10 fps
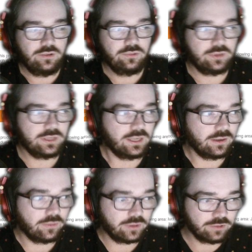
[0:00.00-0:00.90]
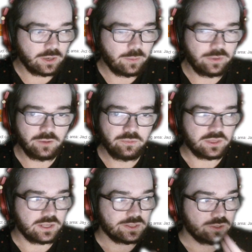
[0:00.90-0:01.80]
Okay, we're gonna wrap it up with
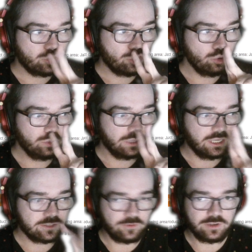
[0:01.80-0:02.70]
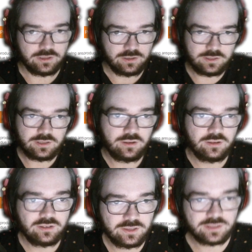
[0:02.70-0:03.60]
these two last figures.
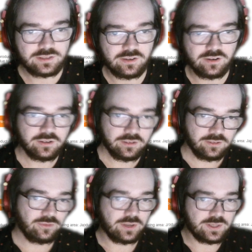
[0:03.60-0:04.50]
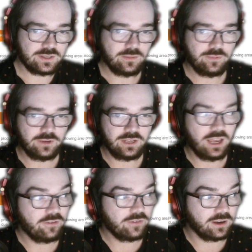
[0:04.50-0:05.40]
So, first up we
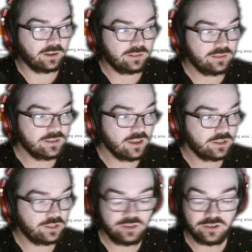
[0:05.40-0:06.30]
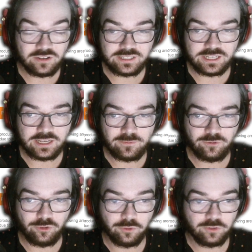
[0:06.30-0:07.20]
have another goddamn
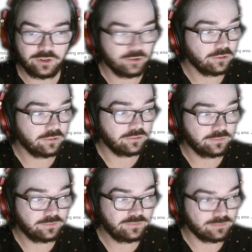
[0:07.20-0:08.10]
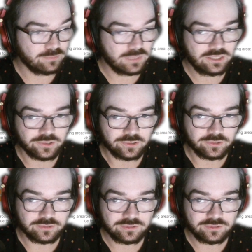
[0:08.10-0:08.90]
Furyu Miku.